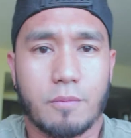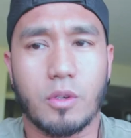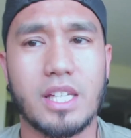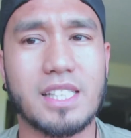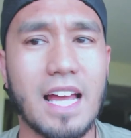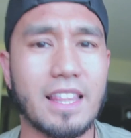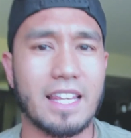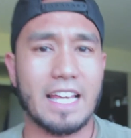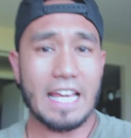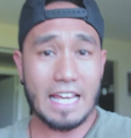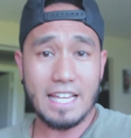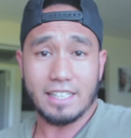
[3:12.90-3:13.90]
is that the
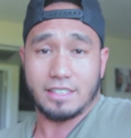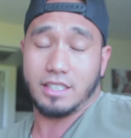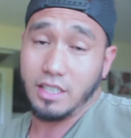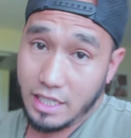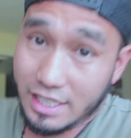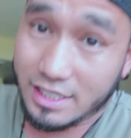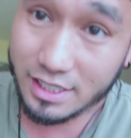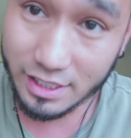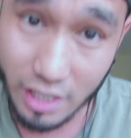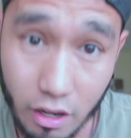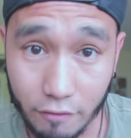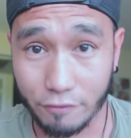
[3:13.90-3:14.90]
heat
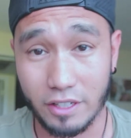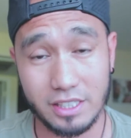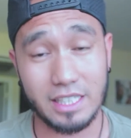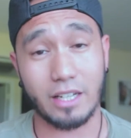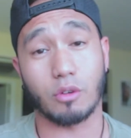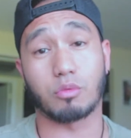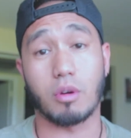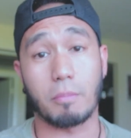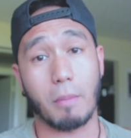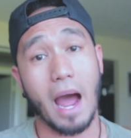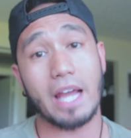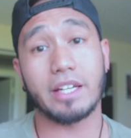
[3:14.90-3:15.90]
itself is like a
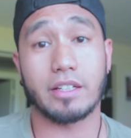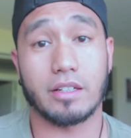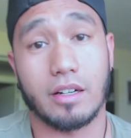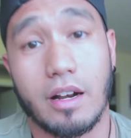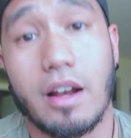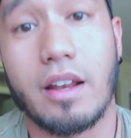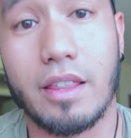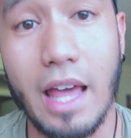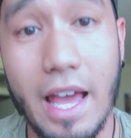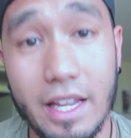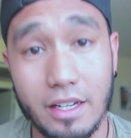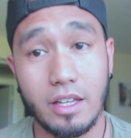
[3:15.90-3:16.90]
reminder
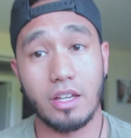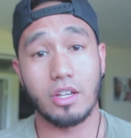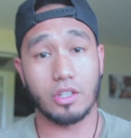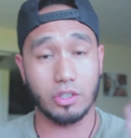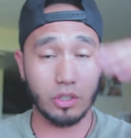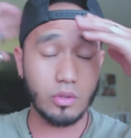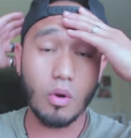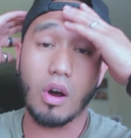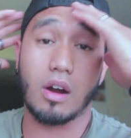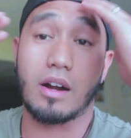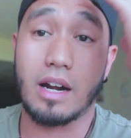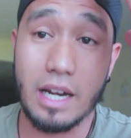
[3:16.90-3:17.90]
that you
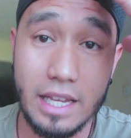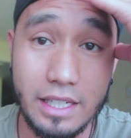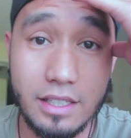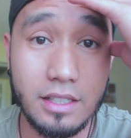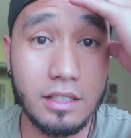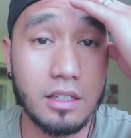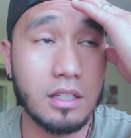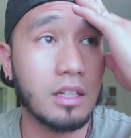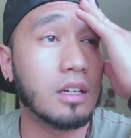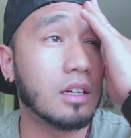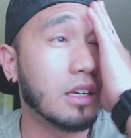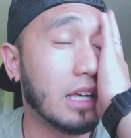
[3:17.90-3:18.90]
are in
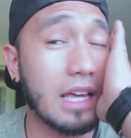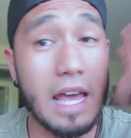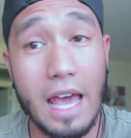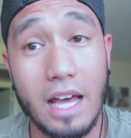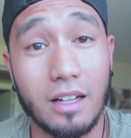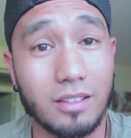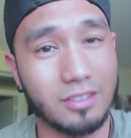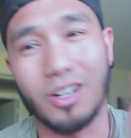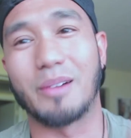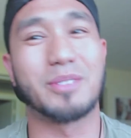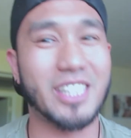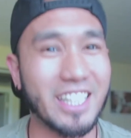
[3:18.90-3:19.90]
hell. No,
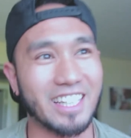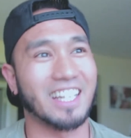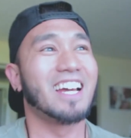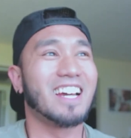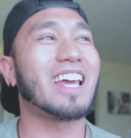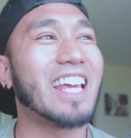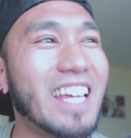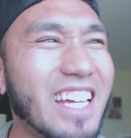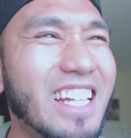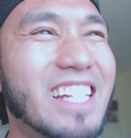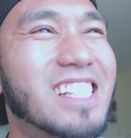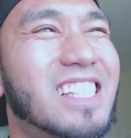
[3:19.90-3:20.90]
I'm just kidding. The
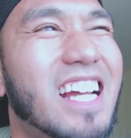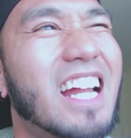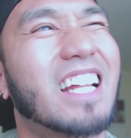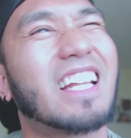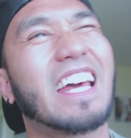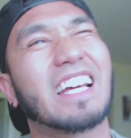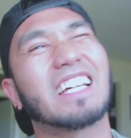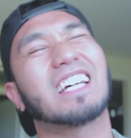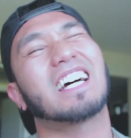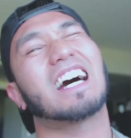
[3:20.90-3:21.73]
heat, it just kind of like